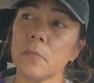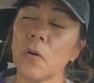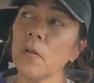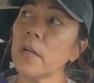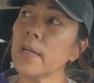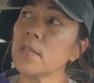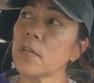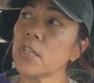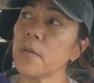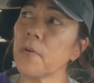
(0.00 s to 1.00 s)
earlier I
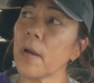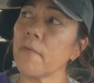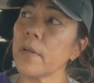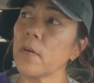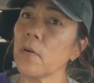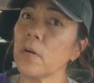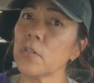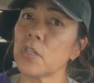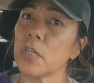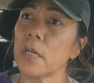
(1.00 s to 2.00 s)
saw Cheap Crafty Girl.
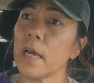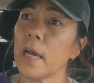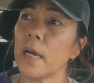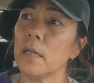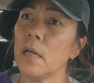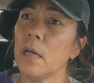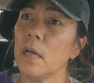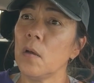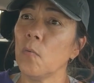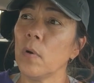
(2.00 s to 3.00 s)
She had
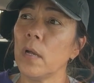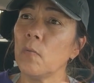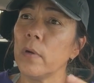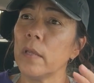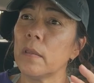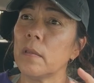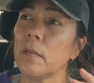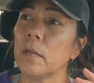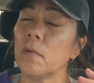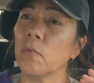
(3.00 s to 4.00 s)
one with
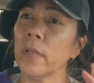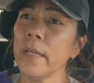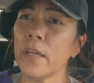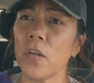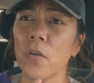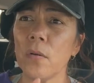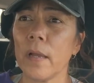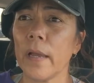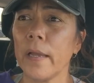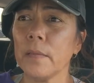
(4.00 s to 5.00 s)
really cute,
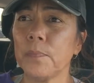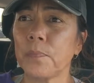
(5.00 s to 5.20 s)
like,